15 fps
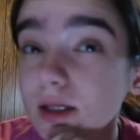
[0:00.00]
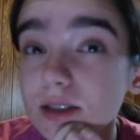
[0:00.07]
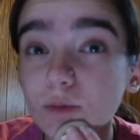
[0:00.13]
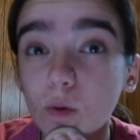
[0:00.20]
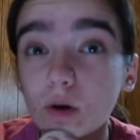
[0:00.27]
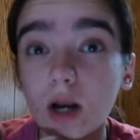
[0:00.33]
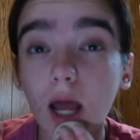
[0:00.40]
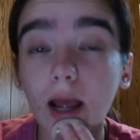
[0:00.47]
this
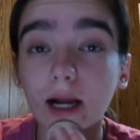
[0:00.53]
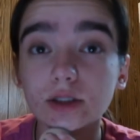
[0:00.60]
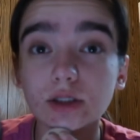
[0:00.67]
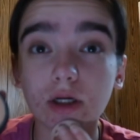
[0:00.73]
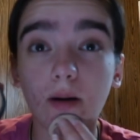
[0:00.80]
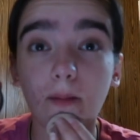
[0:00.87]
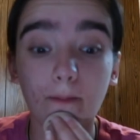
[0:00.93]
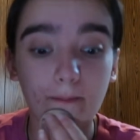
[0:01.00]
one I
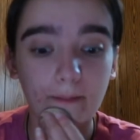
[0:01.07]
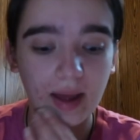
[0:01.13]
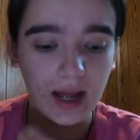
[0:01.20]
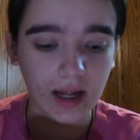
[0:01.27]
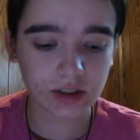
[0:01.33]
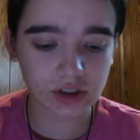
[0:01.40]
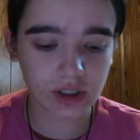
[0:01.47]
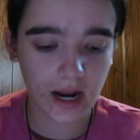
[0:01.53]
actually got
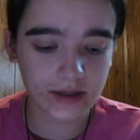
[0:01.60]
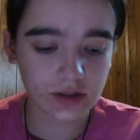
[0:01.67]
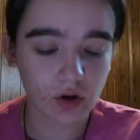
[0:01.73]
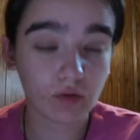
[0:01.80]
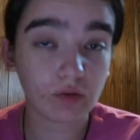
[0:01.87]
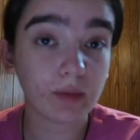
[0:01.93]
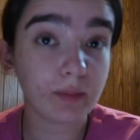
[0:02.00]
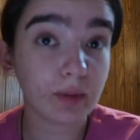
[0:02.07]
matched. I
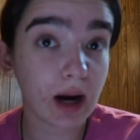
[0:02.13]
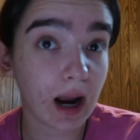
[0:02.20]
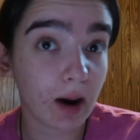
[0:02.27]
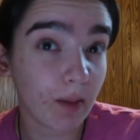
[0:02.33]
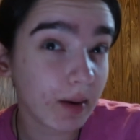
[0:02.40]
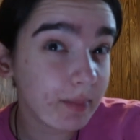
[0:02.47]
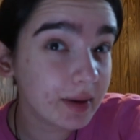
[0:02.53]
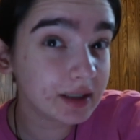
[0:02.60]
don't remember
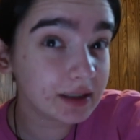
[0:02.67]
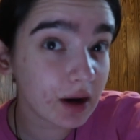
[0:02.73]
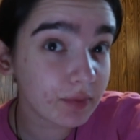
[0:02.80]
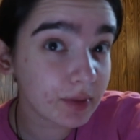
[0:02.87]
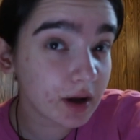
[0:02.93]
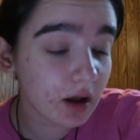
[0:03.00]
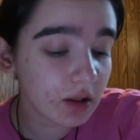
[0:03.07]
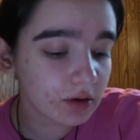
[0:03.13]
how I picked out
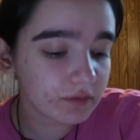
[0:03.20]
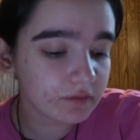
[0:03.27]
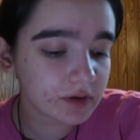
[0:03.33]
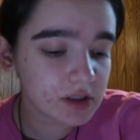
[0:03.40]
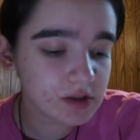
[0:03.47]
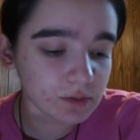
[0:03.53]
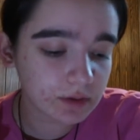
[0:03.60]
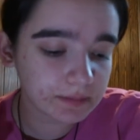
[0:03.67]
the color for
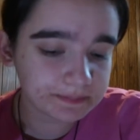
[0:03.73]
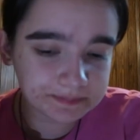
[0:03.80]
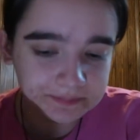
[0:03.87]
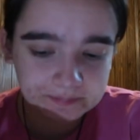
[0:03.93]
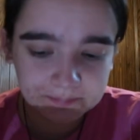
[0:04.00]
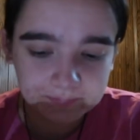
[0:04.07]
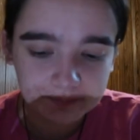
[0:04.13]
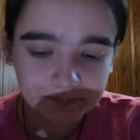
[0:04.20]
this one,
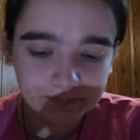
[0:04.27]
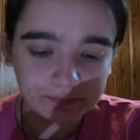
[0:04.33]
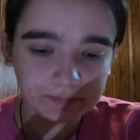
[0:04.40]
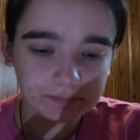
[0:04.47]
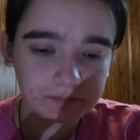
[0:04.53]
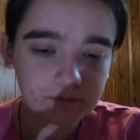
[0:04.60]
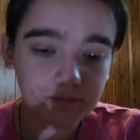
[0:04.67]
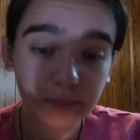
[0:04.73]

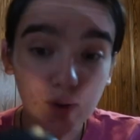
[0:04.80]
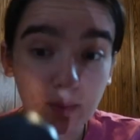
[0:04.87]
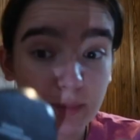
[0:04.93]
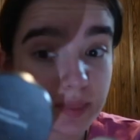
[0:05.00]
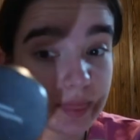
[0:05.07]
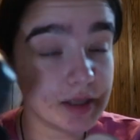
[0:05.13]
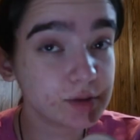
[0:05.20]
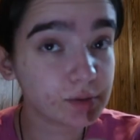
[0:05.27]

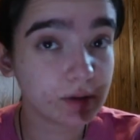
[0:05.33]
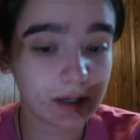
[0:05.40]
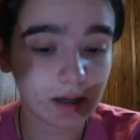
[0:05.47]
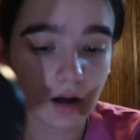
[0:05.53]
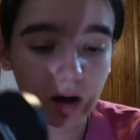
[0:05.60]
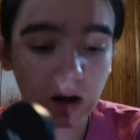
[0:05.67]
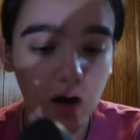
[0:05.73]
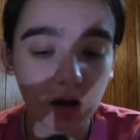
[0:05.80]
but this one I
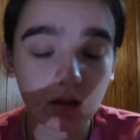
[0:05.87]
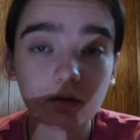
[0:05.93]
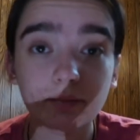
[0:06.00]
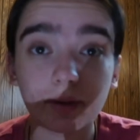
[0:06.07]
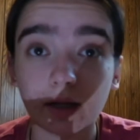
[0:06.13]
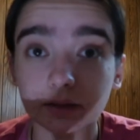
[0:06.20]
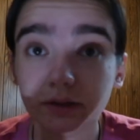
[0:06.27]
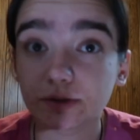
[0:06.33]
got color
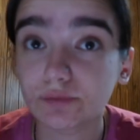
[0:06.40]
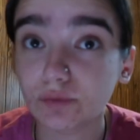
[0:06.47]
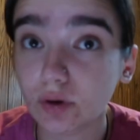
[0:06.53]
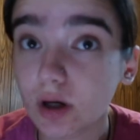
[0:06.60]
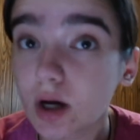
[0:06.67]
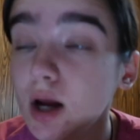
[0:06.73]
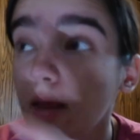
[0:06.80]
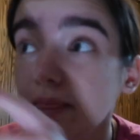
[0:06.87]
matched
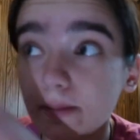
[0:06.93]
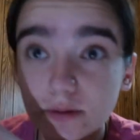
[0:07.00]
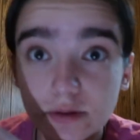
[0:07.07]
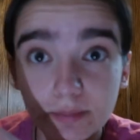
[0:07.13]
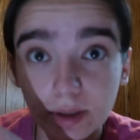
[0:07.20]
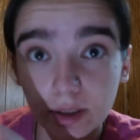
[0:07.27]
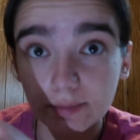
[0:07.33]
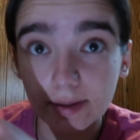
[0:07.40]
for. There's
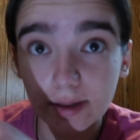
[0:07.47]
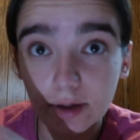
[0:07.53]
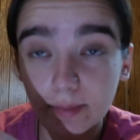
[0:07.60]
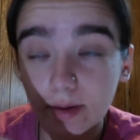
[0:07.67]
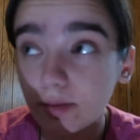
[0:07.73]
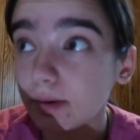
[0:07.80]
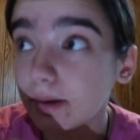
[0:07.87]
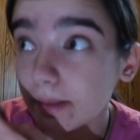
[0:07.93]
a mirror here,
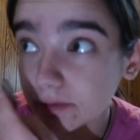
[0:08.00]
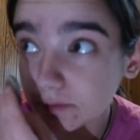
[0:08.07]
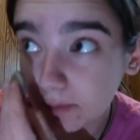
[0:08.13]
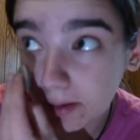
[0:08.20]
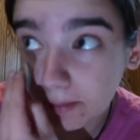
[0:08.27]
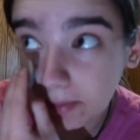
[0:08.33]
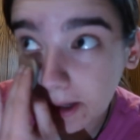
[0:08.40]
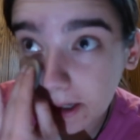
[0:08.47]
by the way. That's
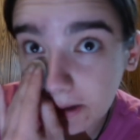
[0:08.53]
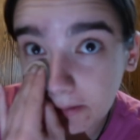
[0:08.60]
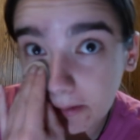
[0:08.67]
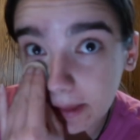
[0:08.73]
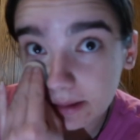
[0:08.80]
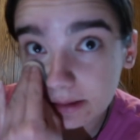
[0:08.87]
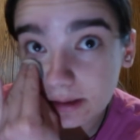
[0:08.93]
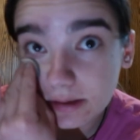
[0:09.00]
why I'm like
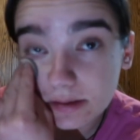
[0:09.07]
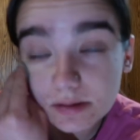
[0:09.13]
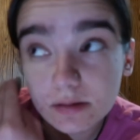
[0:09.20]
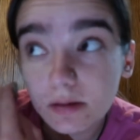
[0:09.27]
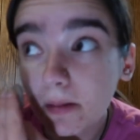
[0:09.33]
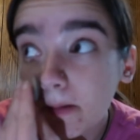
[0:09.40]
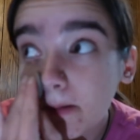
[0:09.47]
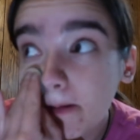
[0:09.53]
glimming this.
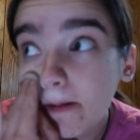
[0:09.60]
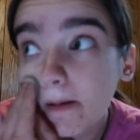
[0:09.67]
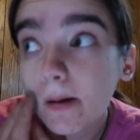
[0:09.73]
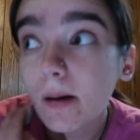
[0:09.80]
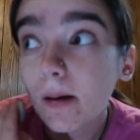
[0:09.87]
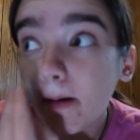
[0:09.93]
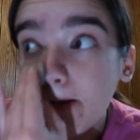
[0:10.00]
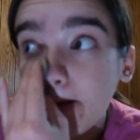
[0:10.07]

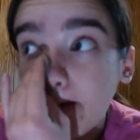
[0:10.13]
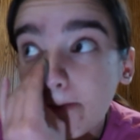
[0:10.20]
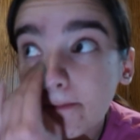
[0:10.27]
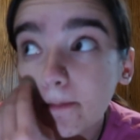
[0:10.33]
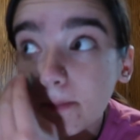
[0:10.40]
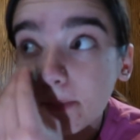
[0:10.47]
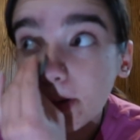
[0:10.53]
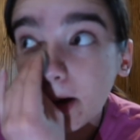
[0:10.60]

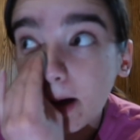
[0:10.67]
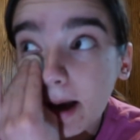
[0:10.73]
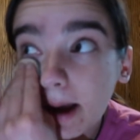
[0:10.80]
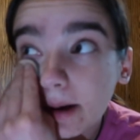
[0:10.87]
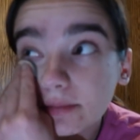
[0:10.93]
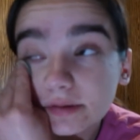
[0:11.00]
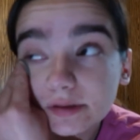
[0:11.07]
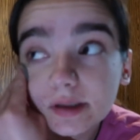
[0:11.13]
But
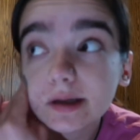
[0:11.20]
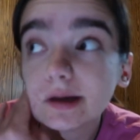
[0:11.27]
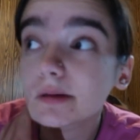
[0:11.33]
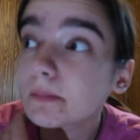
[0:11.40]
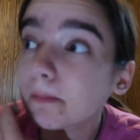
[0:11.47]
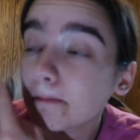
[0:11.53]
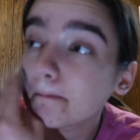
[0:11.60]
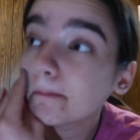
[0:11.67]
I was like
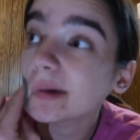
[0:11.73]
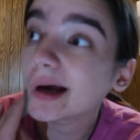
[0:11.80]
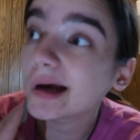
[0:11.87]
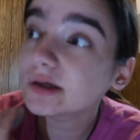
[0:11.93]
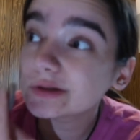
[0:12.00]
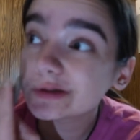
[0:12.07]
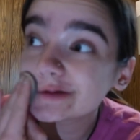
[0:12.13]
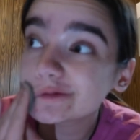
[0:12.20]

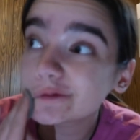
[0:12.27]
matched